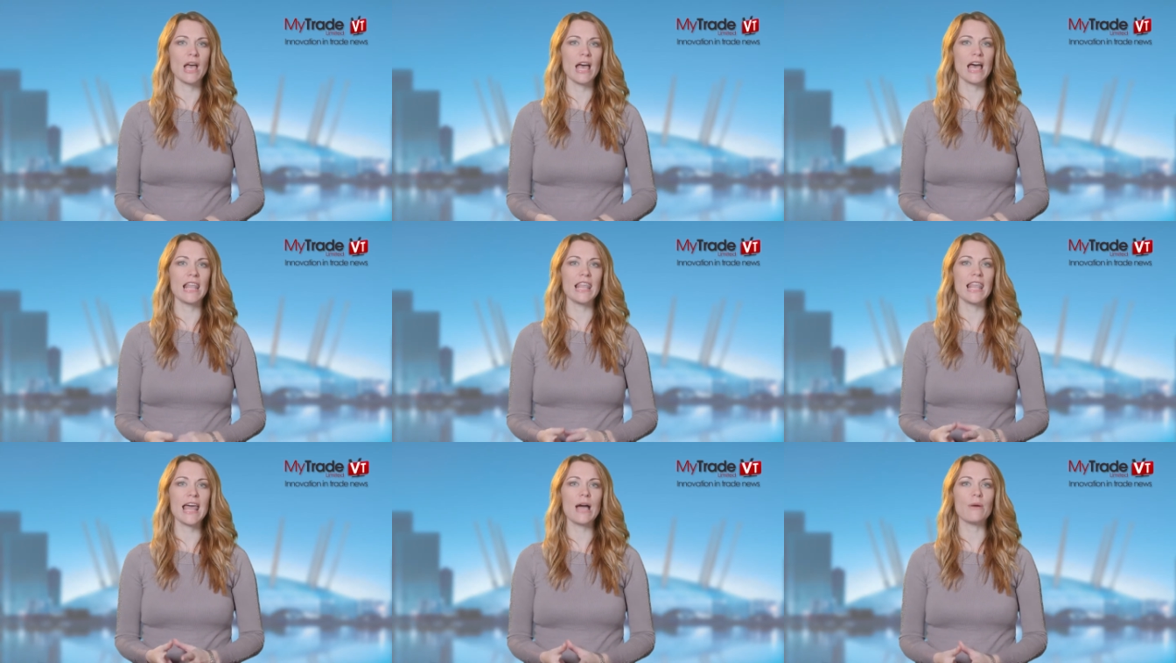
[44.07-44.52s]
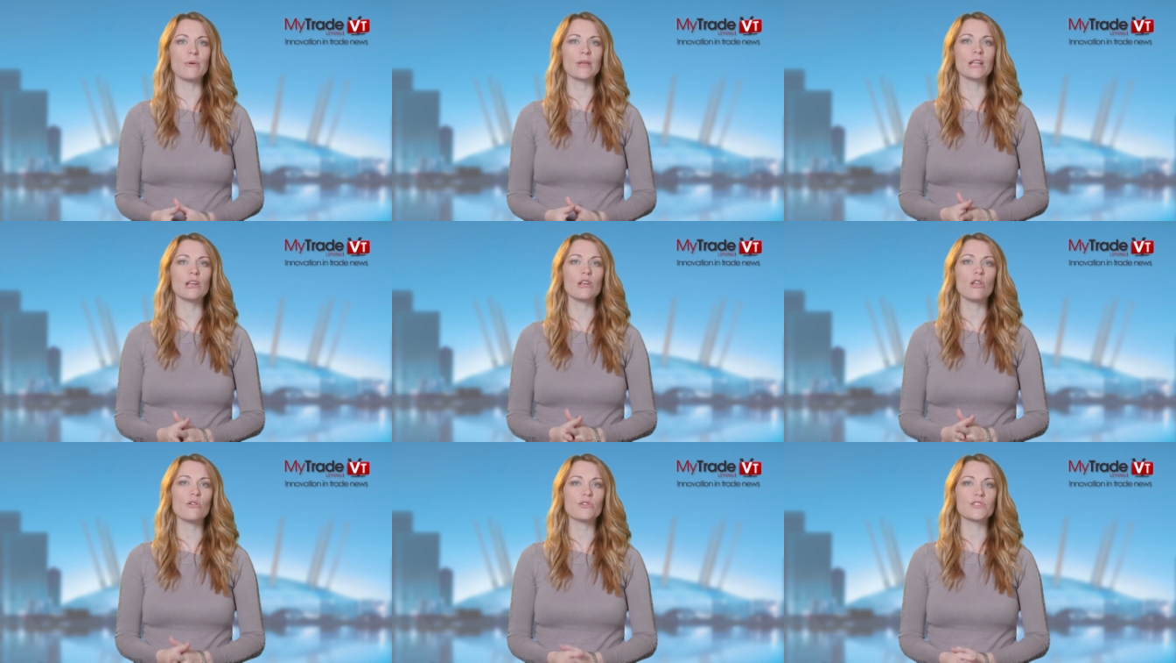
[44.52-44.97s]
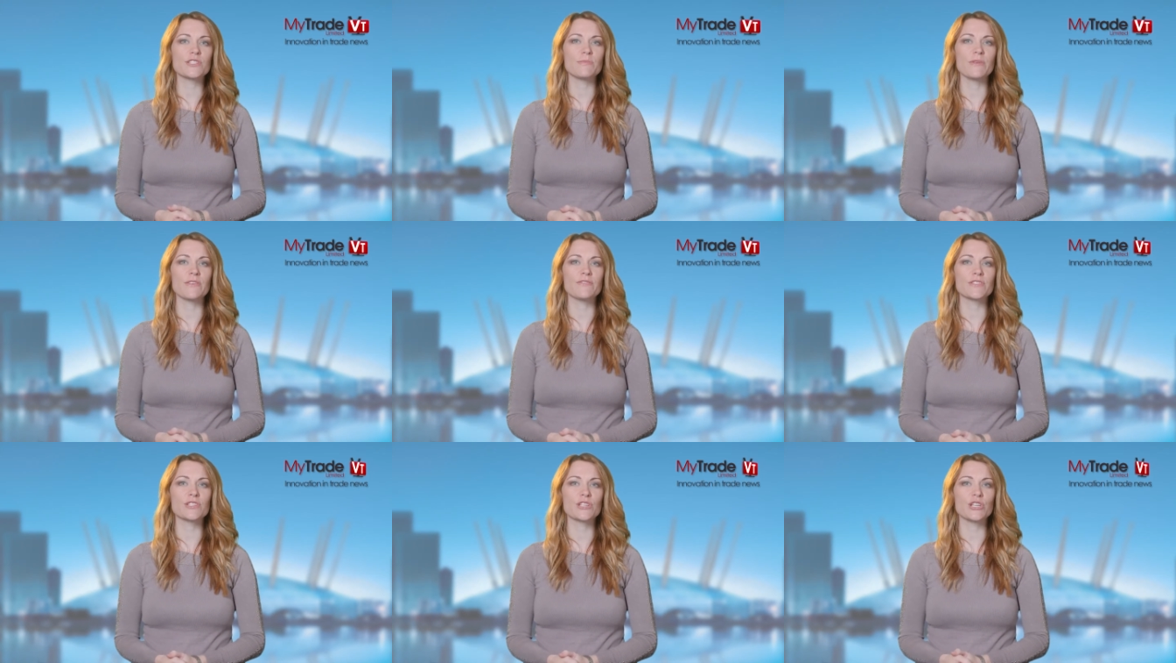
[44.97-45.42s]
allowing
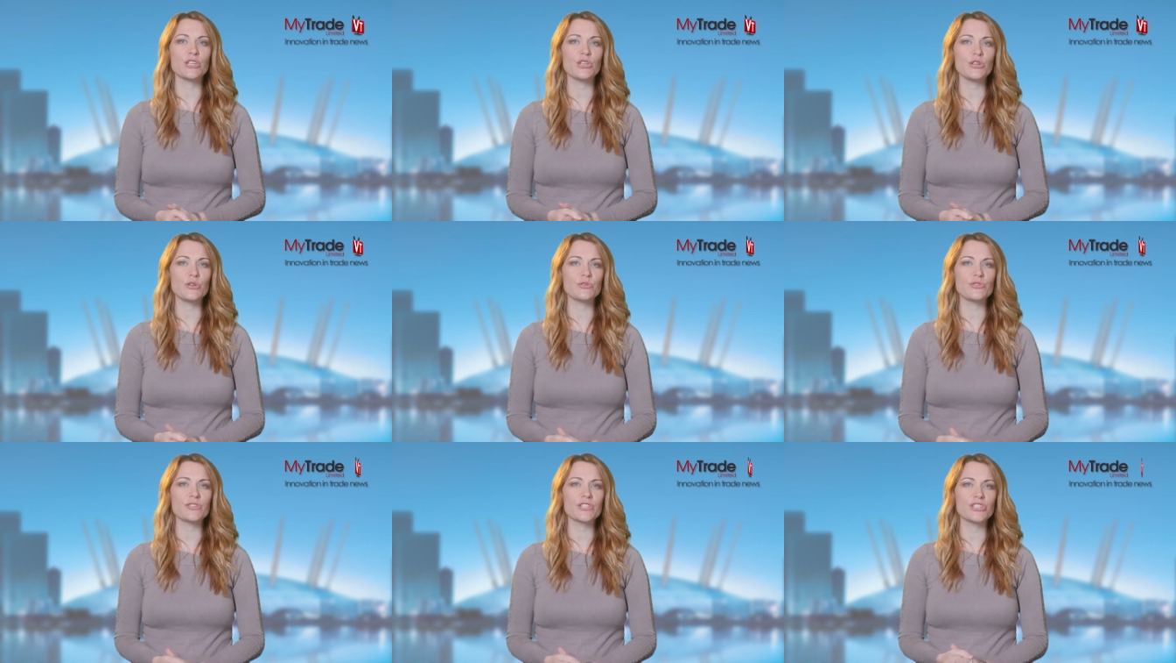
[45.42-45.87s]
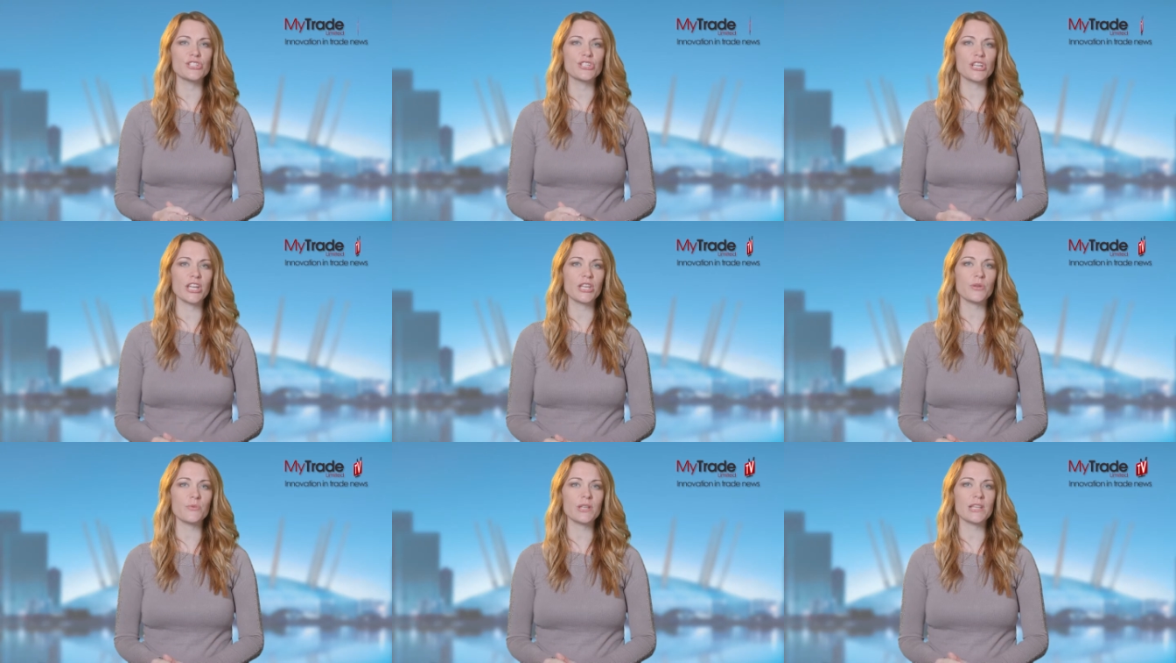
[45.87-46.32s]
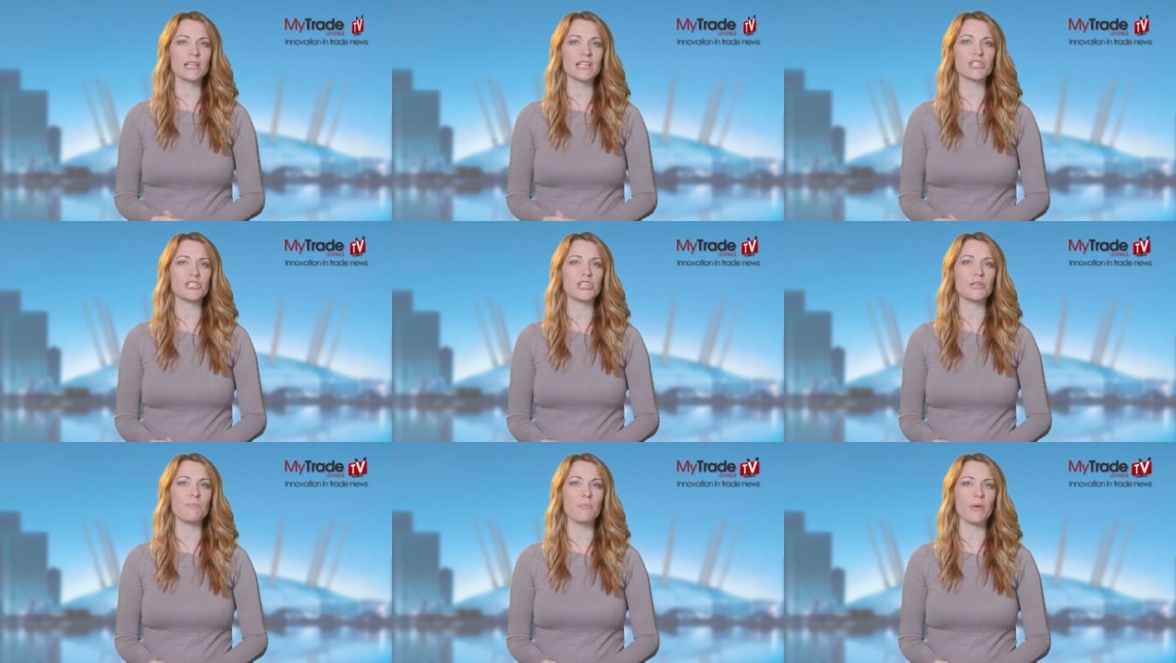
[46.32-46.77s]
locksmiths to use the Genuine
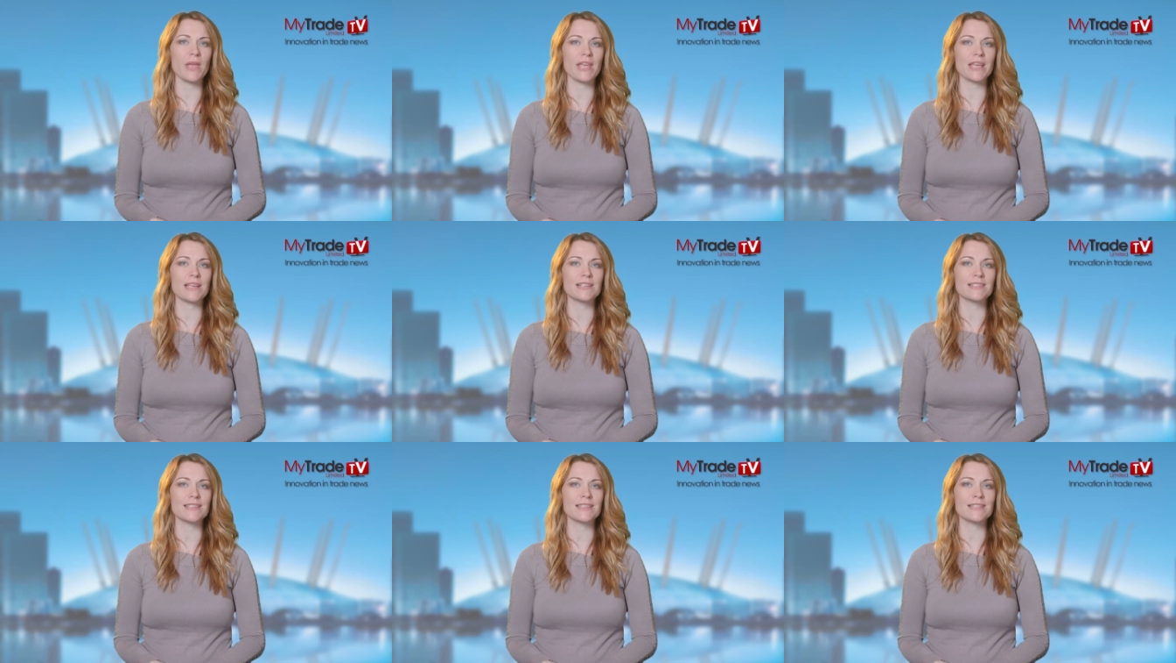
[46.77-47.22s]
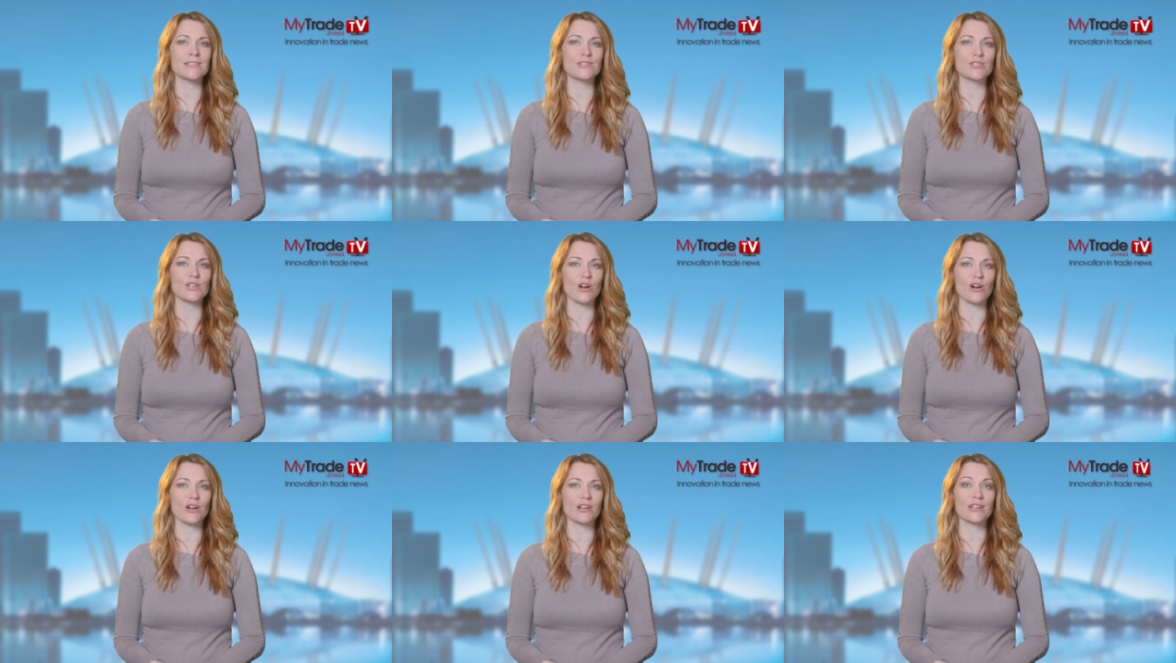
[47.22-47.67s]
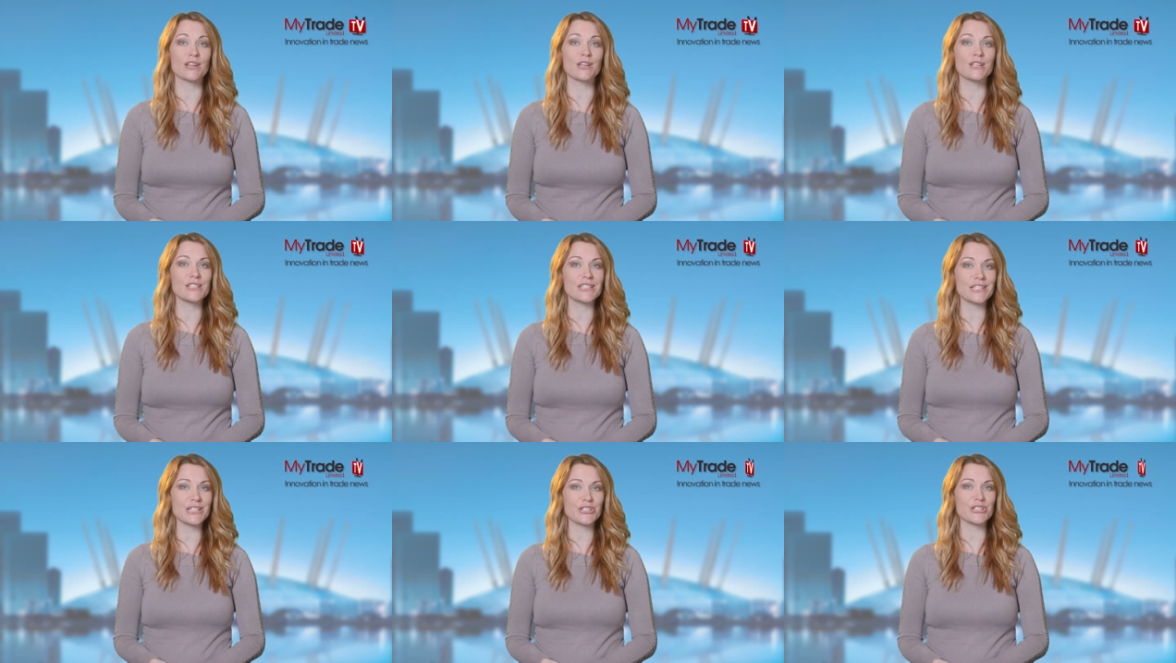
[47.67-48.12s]
Lishi picks in darker
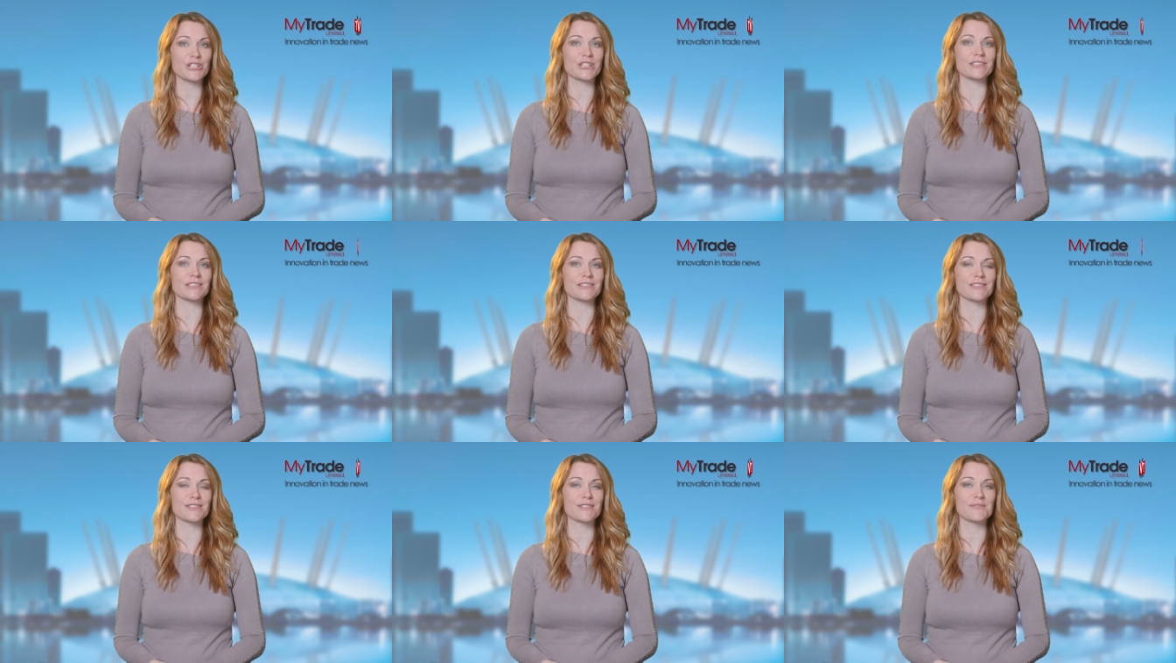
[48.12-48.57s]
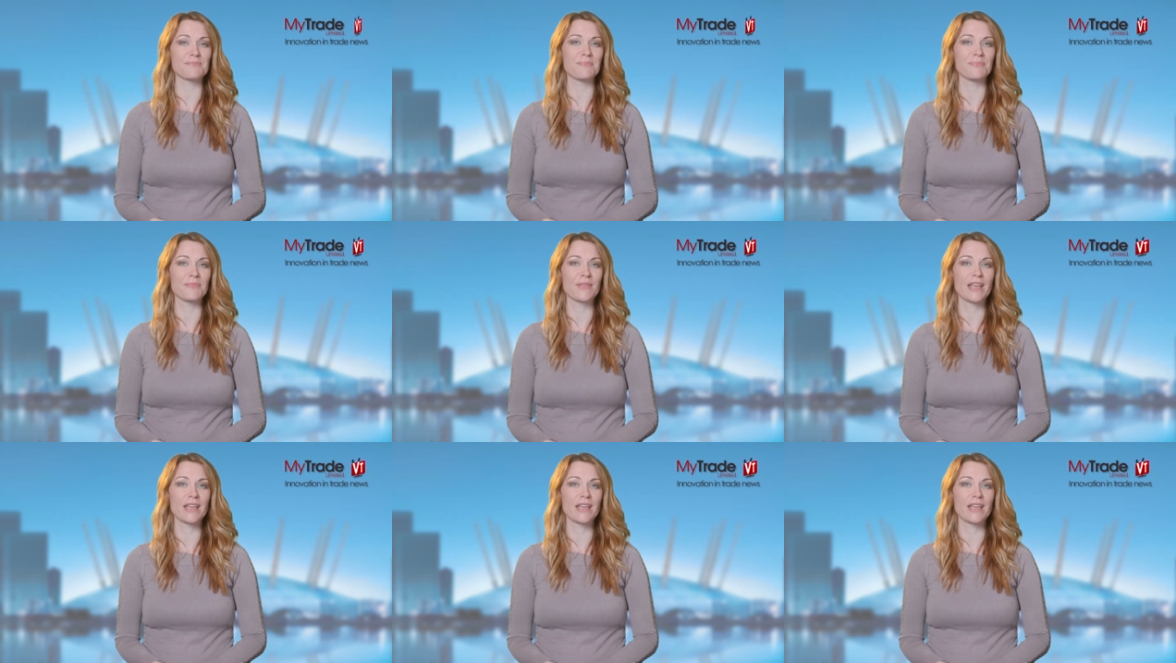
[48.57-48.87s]
conditions.